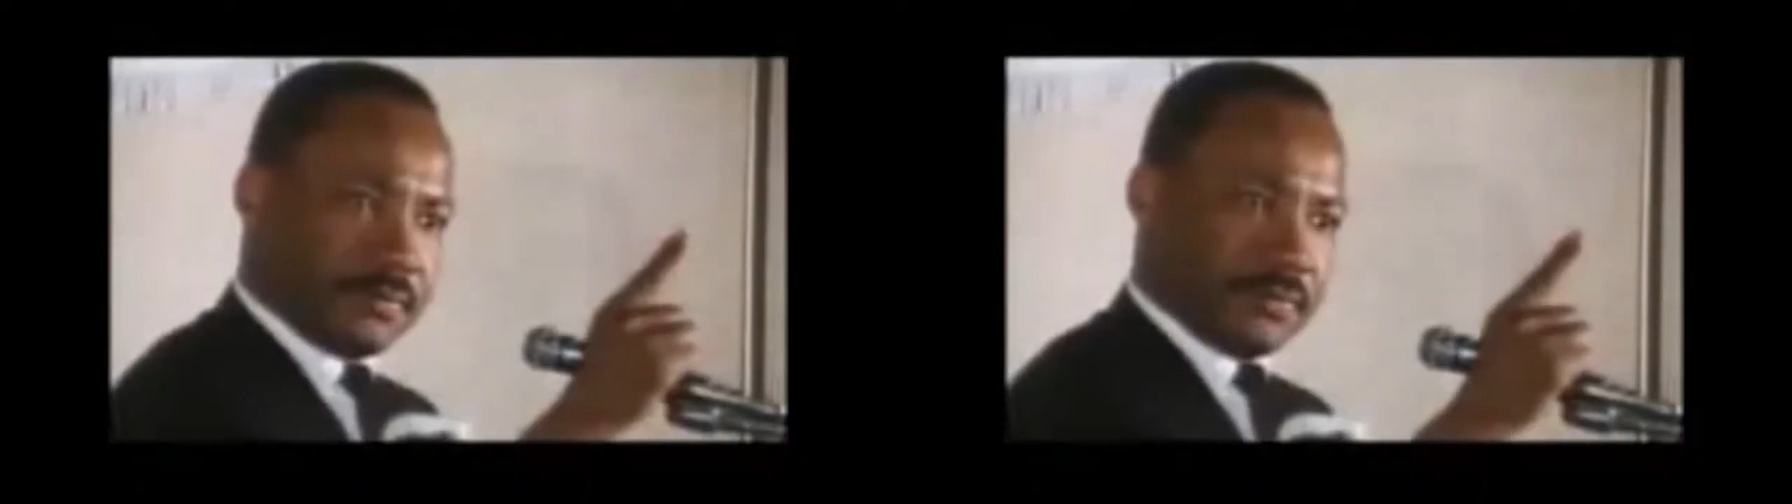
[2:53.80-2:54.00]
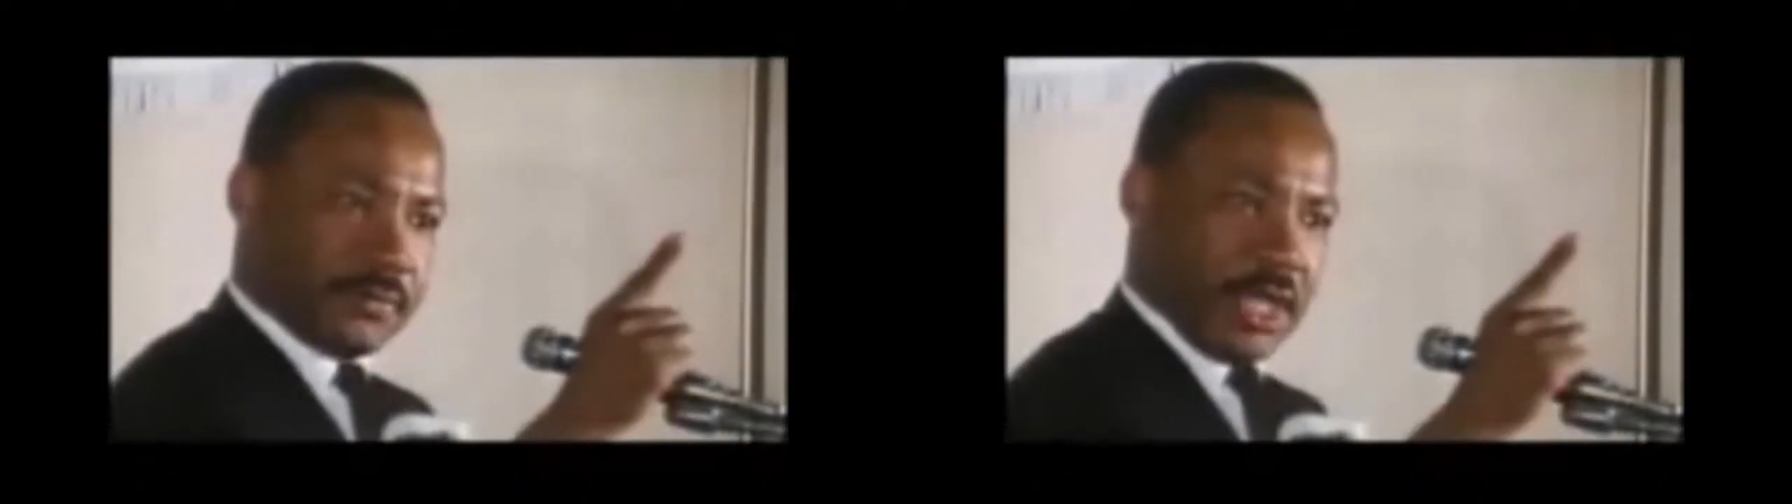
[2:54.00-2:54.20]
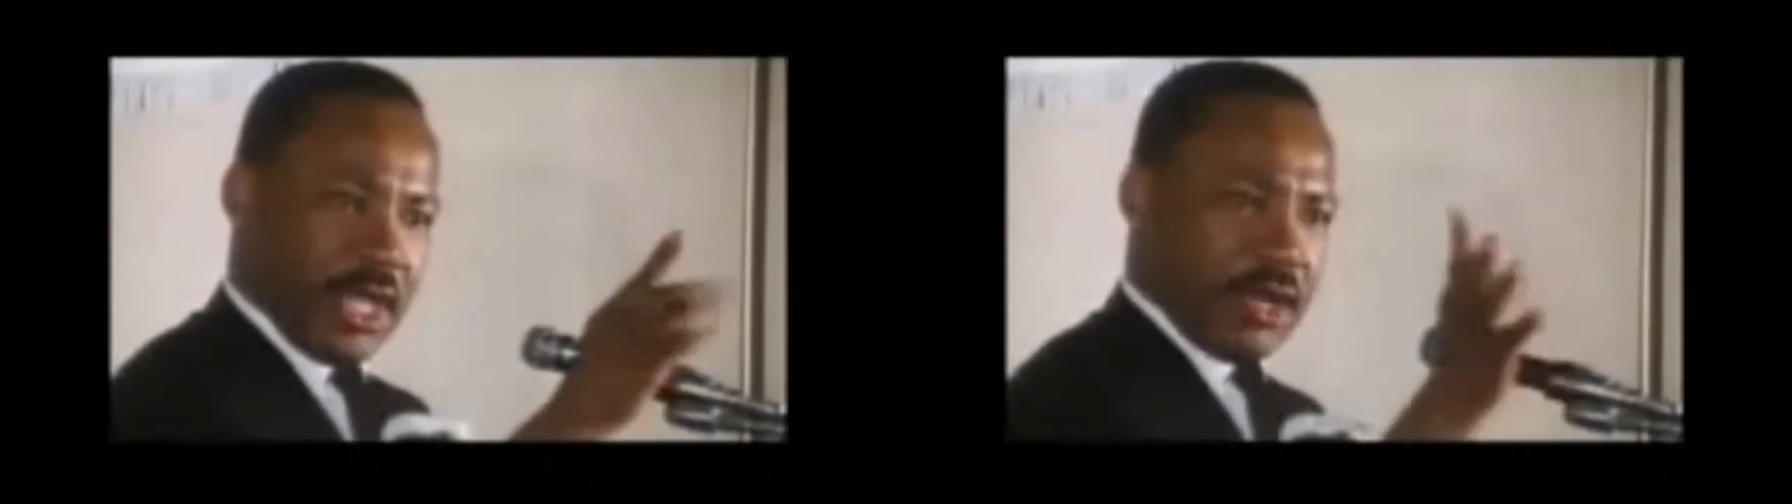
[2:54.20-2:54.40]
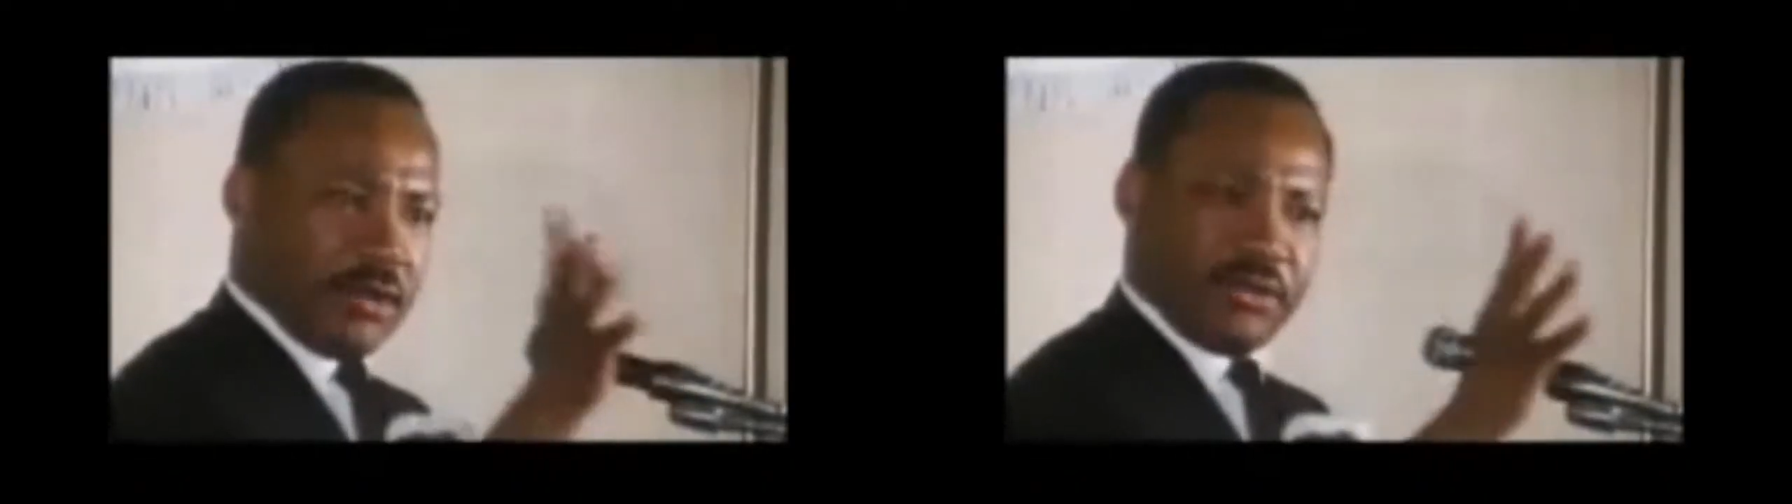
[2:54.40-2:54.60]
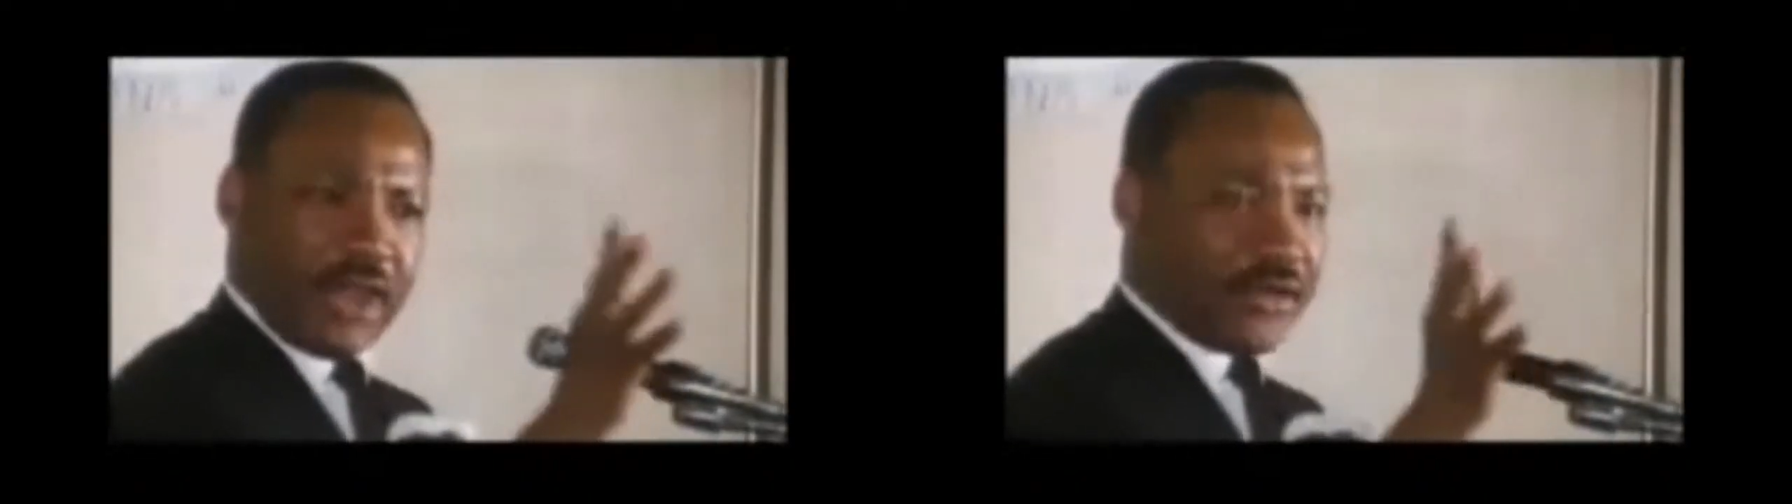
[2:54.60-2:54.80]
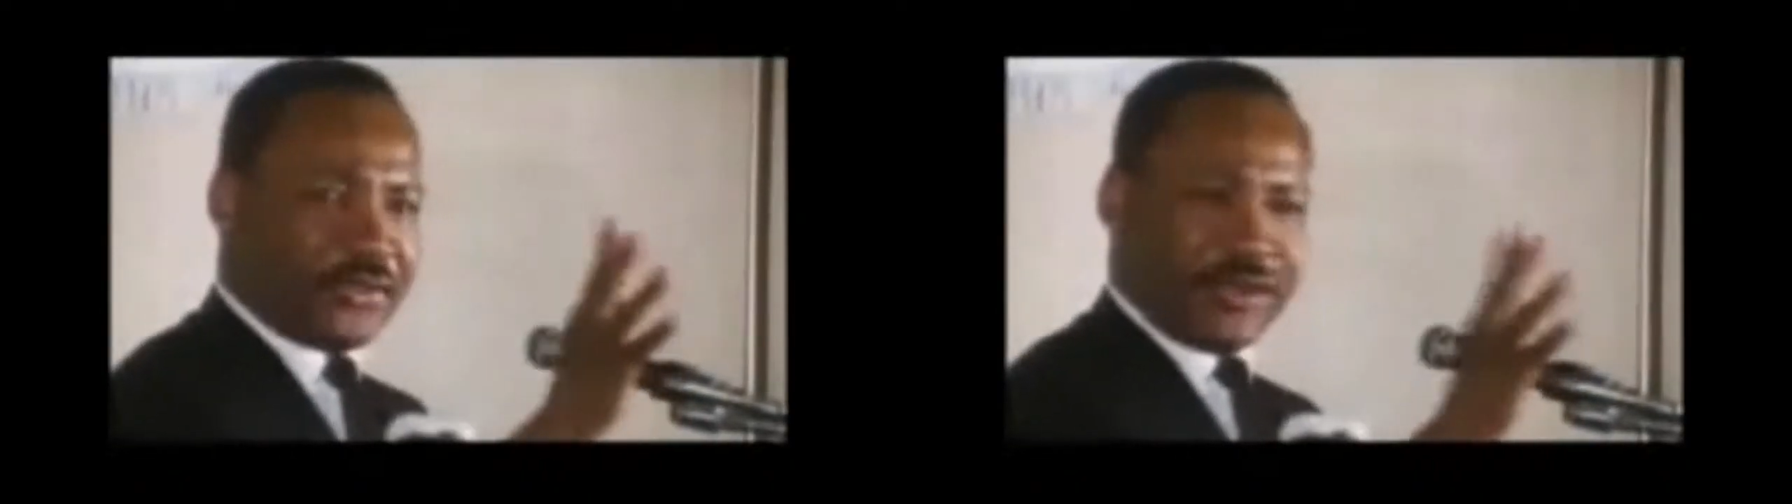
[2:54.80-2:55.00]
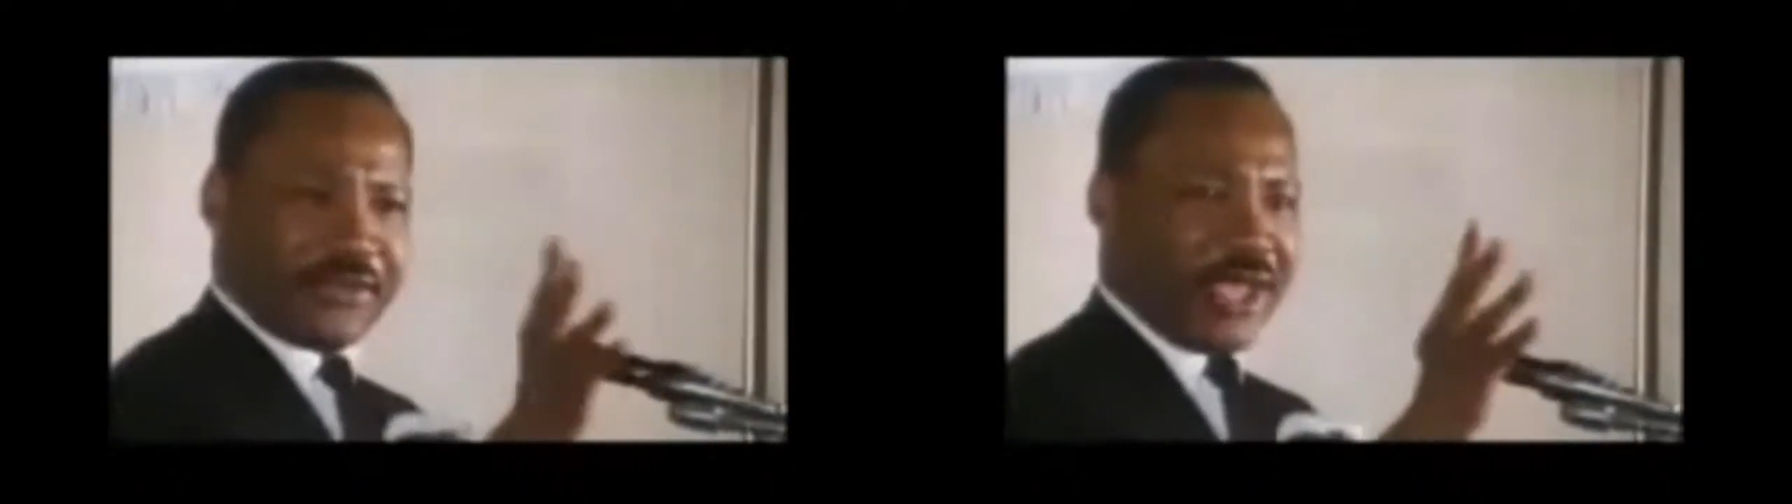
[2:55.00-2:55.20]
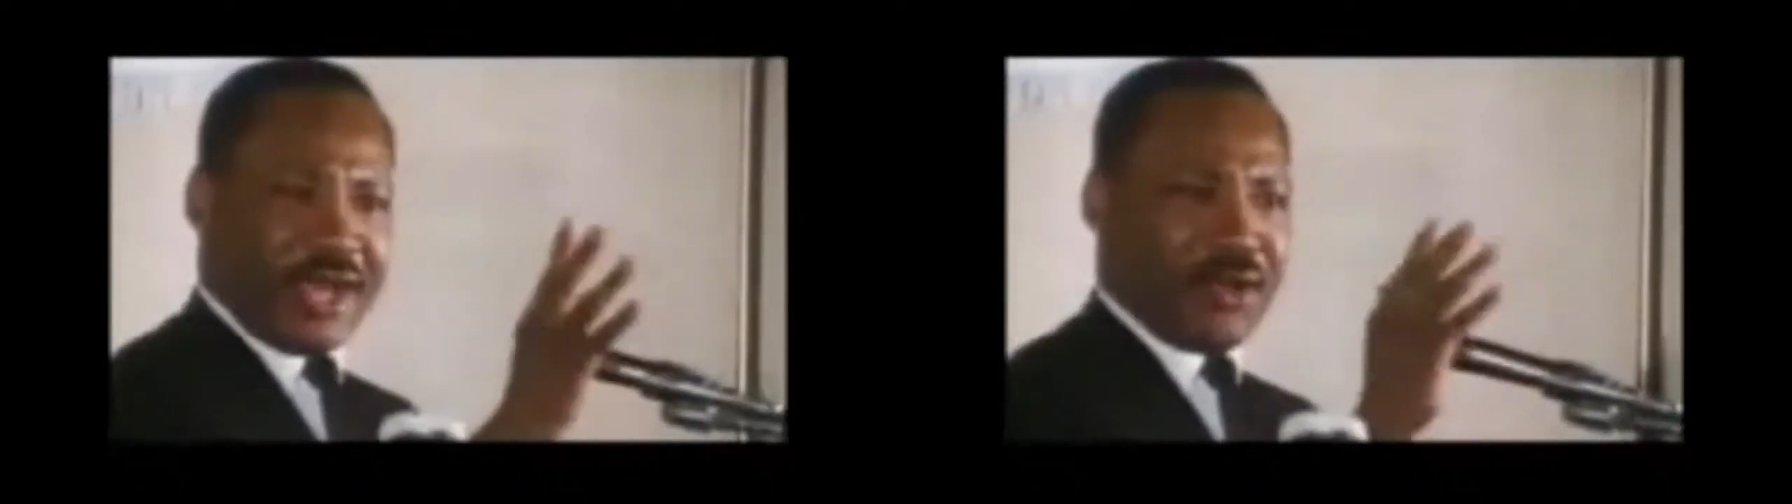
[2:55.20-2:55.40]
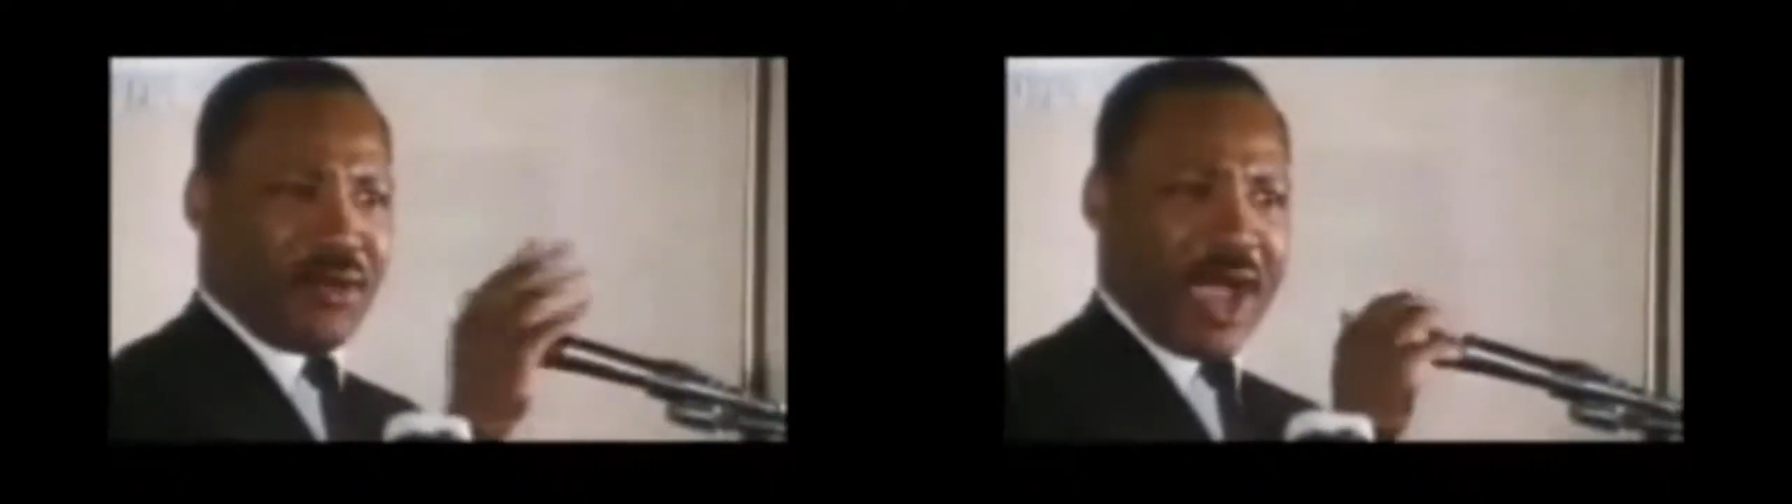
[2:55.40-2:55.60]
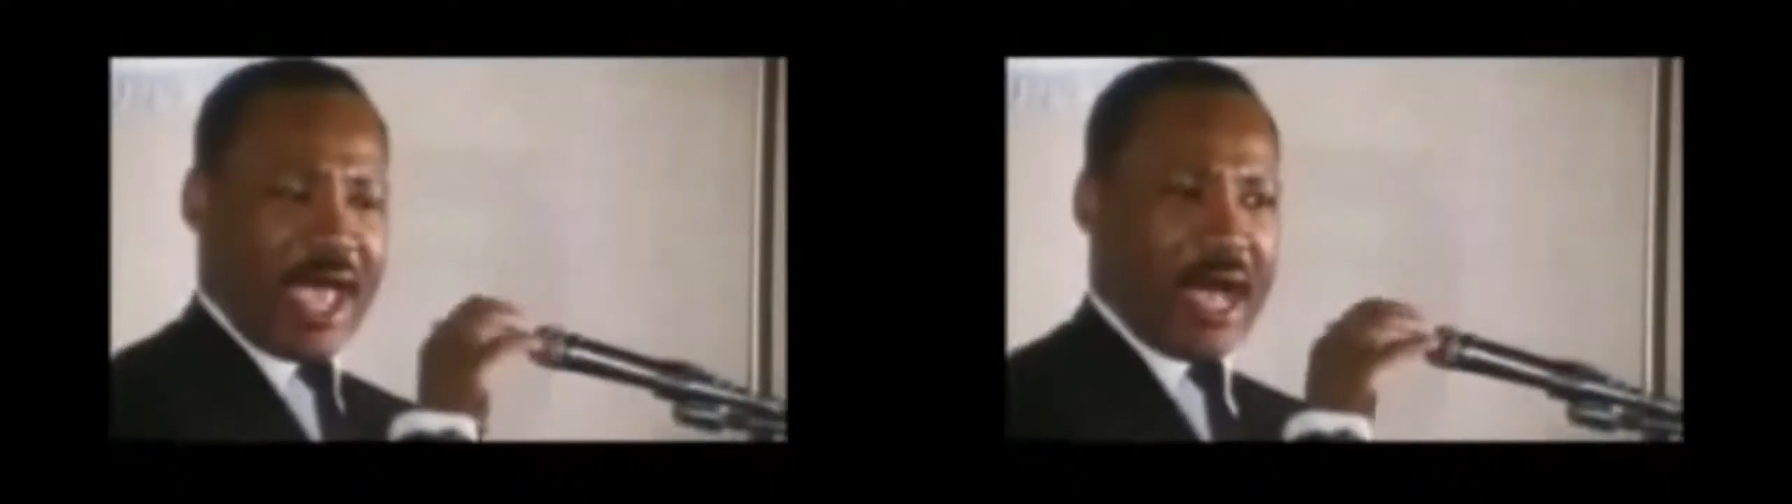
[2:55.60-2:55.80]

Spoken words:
best: injustice anywhere